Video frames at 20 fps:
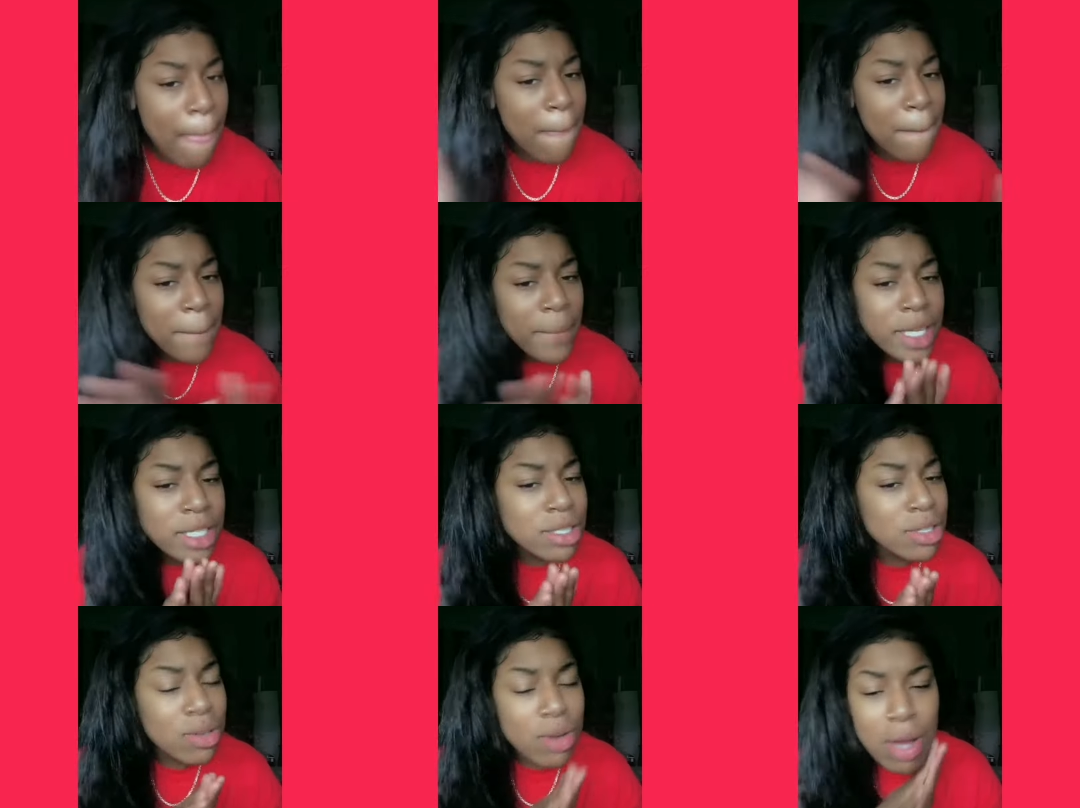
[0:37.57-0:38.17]

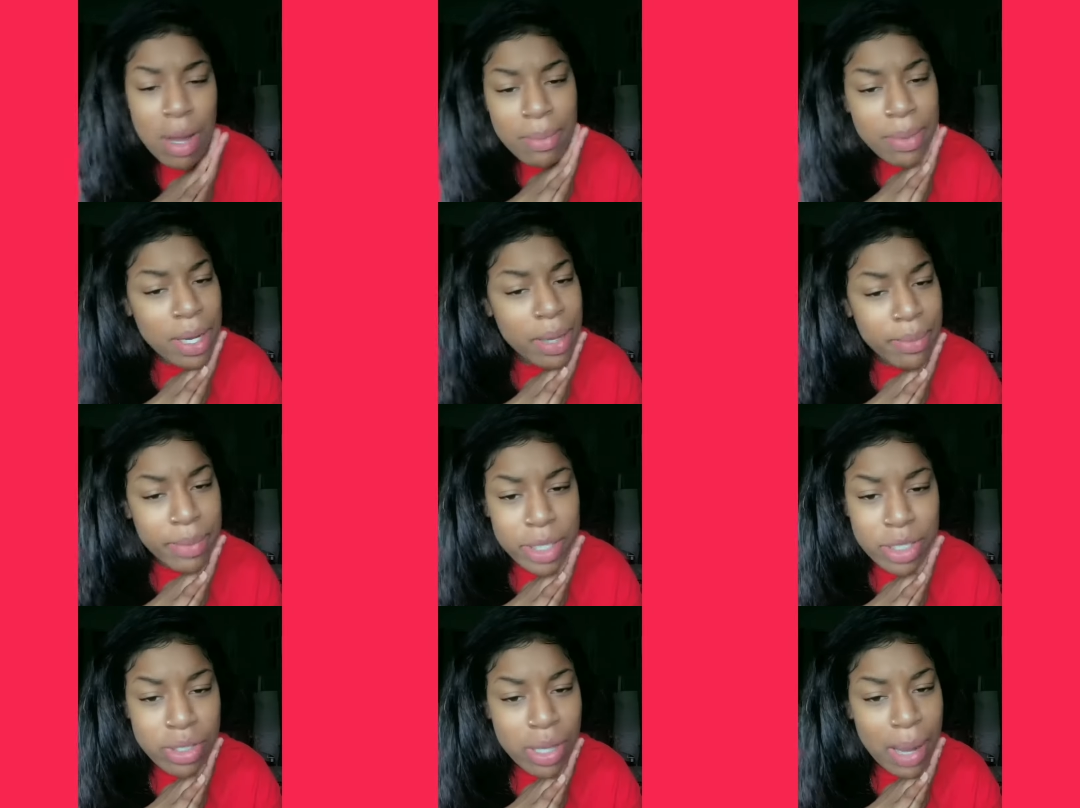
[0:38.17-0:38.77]
because you know I'm going
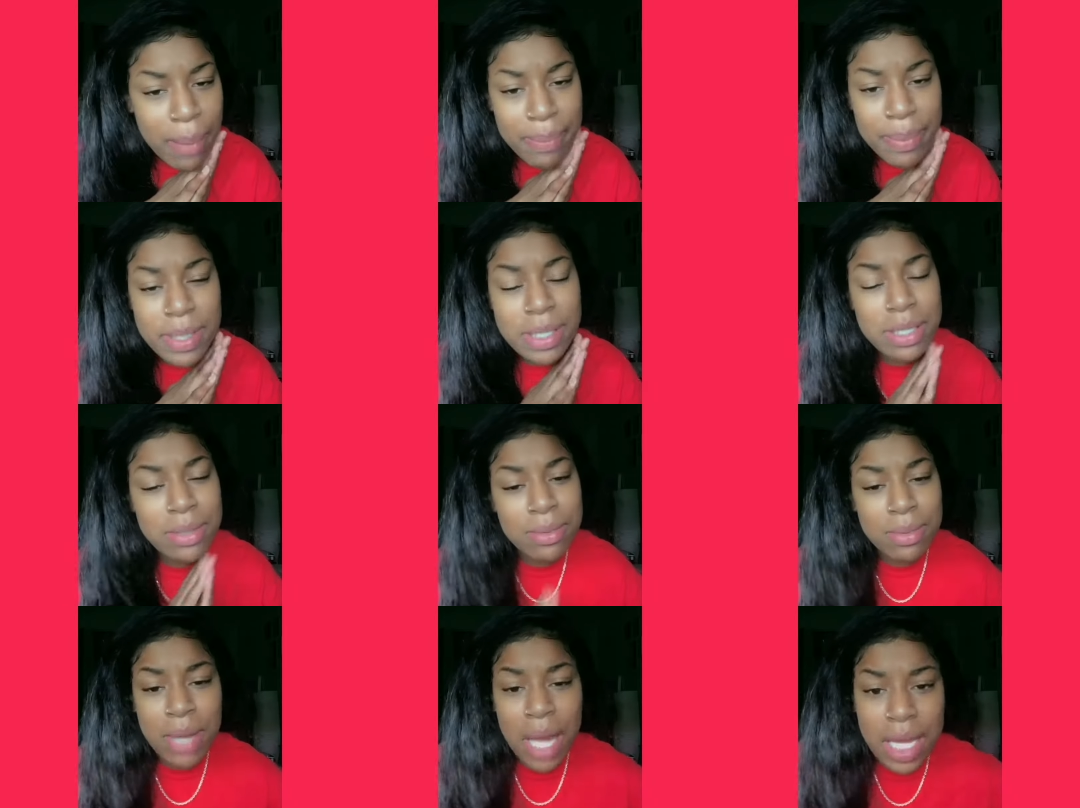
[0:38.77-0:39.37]
to be dropping
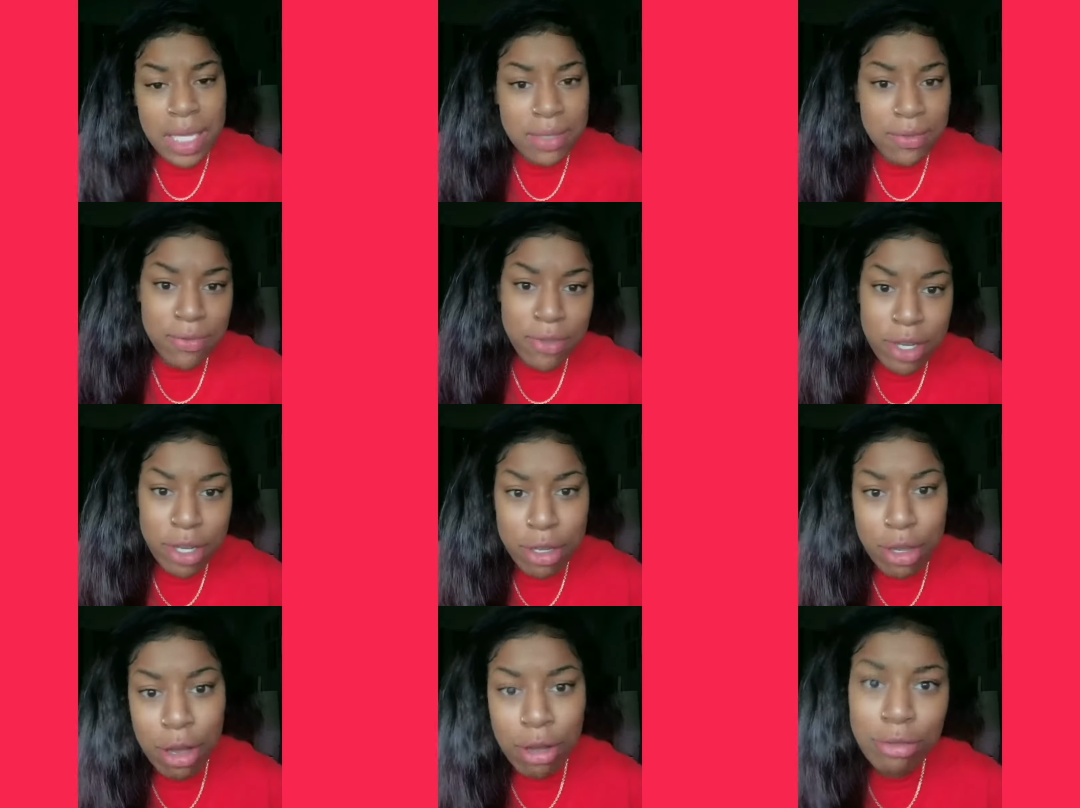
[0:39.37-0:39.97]
some nice
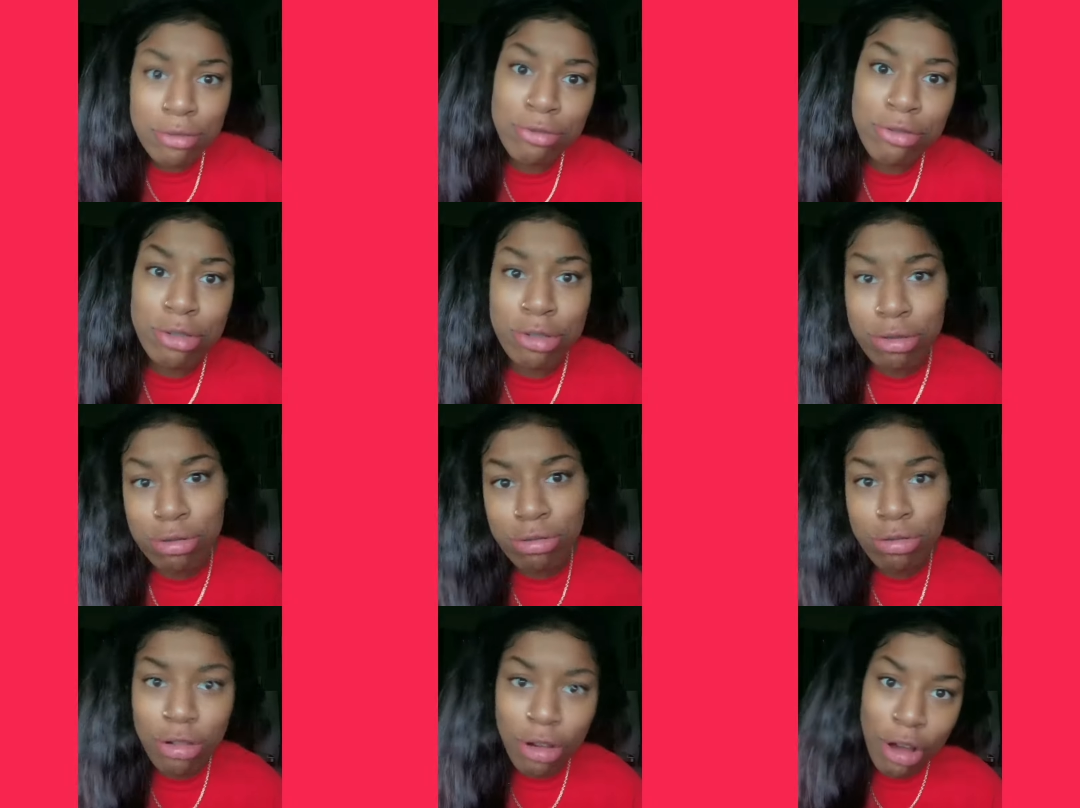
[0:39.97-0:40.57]
videos for
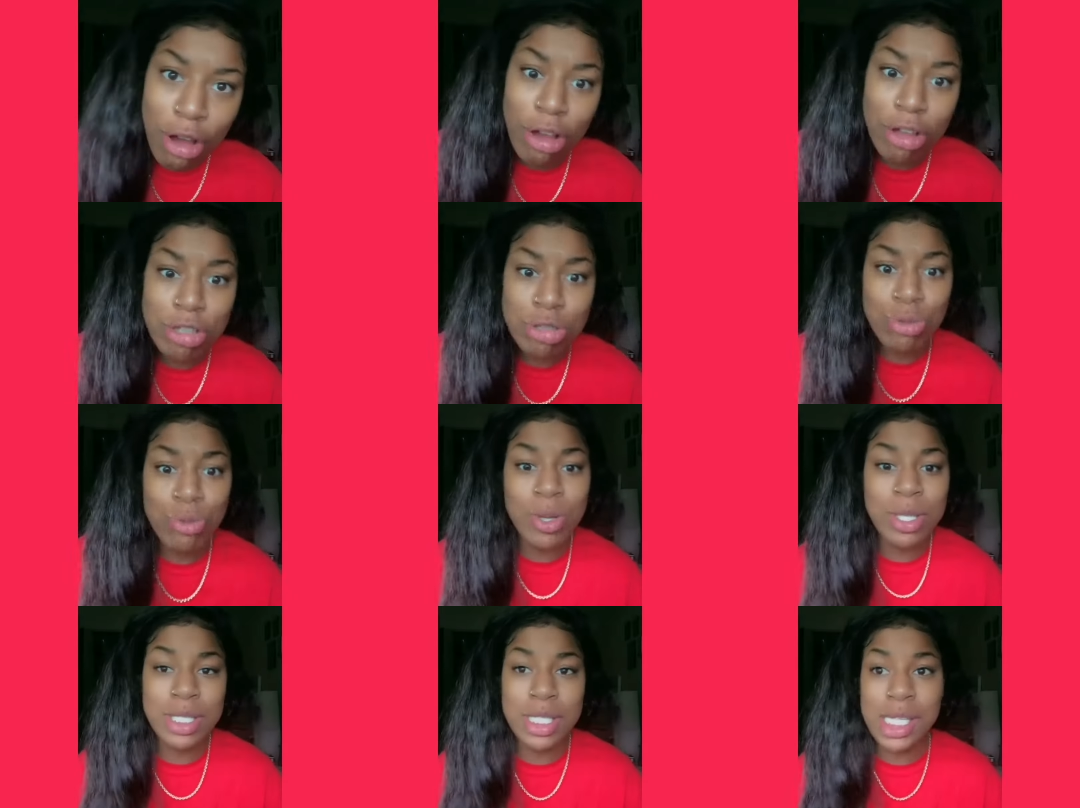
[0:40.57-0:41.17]
you guys
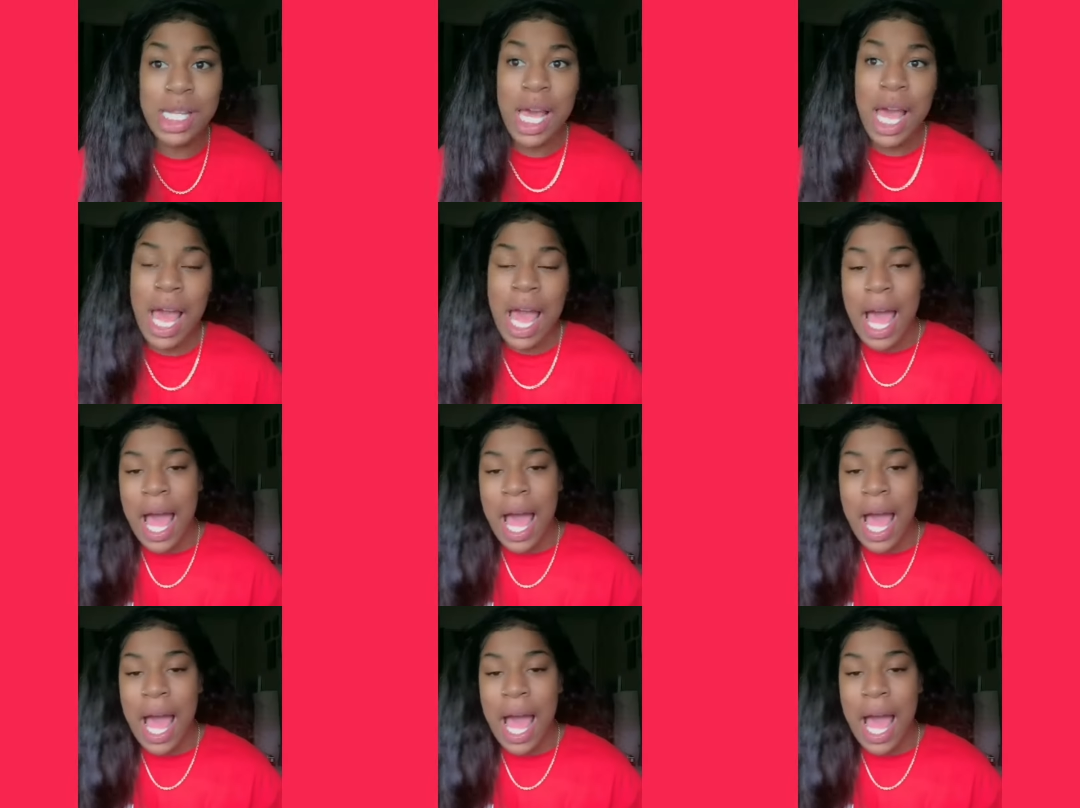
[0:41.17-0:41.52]
once